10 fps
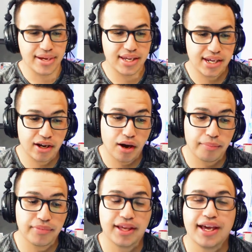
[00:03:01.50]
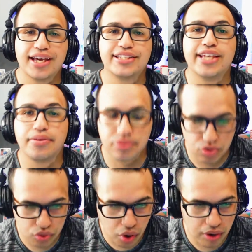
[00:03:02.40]
beating up James
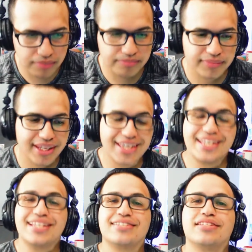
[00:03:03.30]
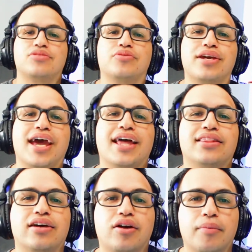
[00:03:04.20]
Storm. EC3
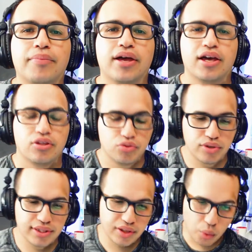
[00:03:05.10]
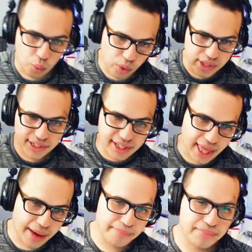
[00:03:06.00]
ended up doing the wish
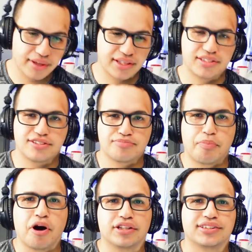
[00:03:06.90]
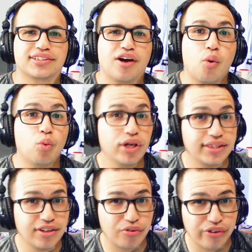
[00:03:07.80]
lap spot with
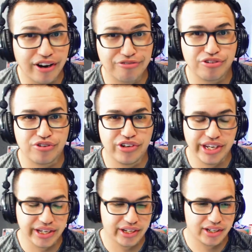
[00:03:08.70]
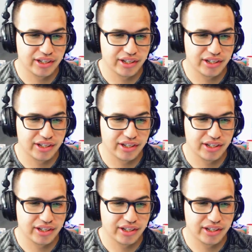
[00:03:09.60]
the referee,